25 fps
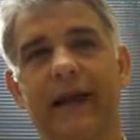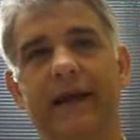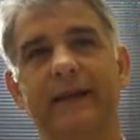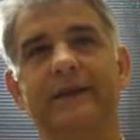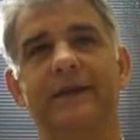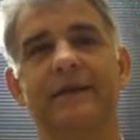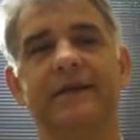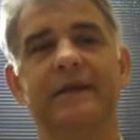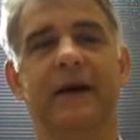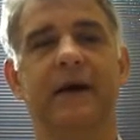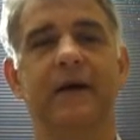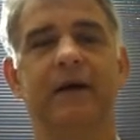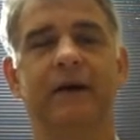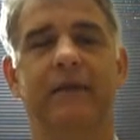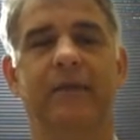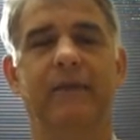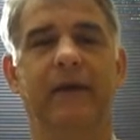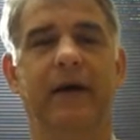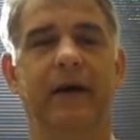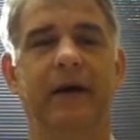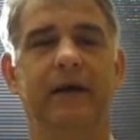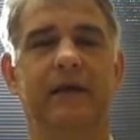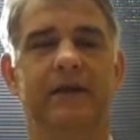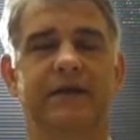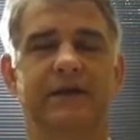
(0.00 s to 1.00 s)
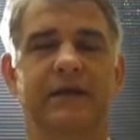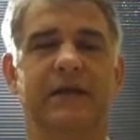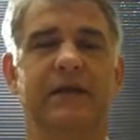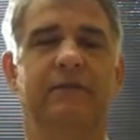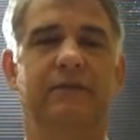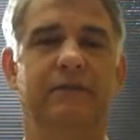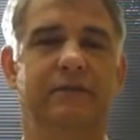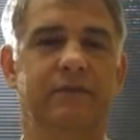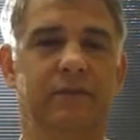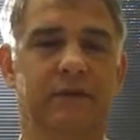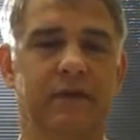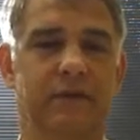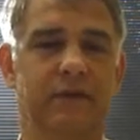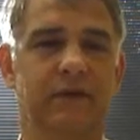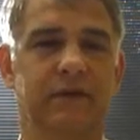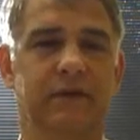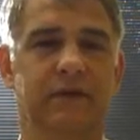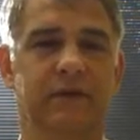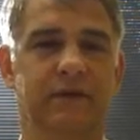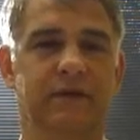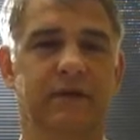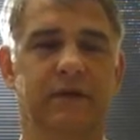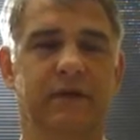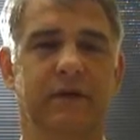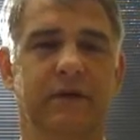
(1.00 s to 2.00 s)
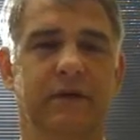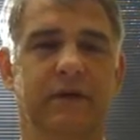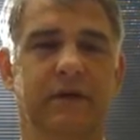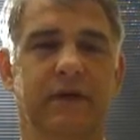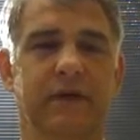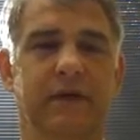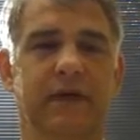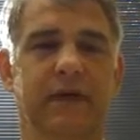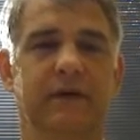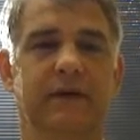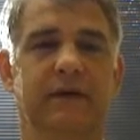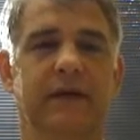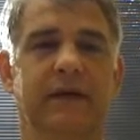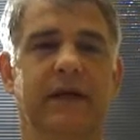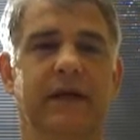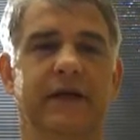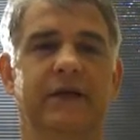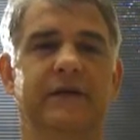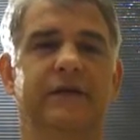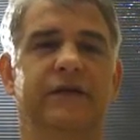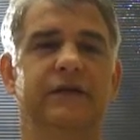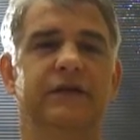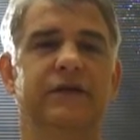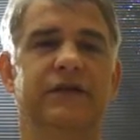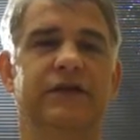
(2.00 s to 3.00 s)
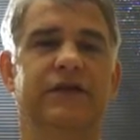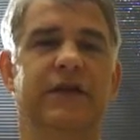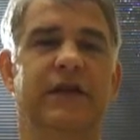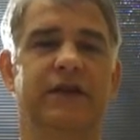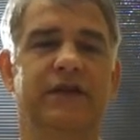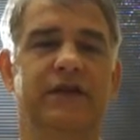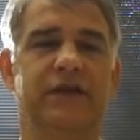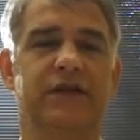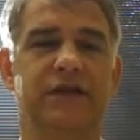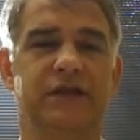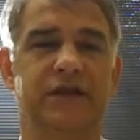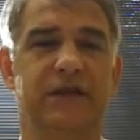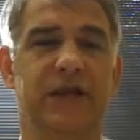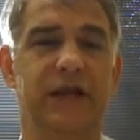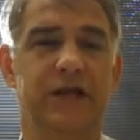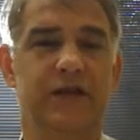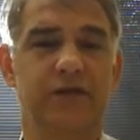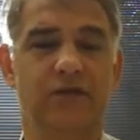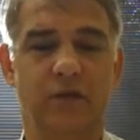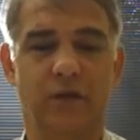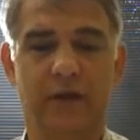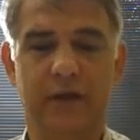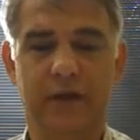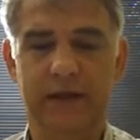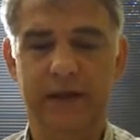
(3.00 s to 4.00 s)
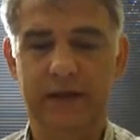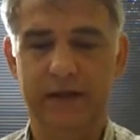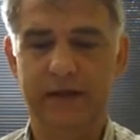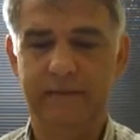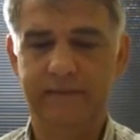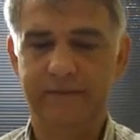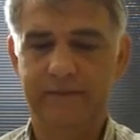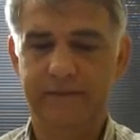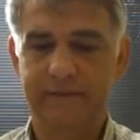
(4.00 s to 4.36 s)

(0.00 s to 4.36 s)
like to talk about it some during the next few sessions next week.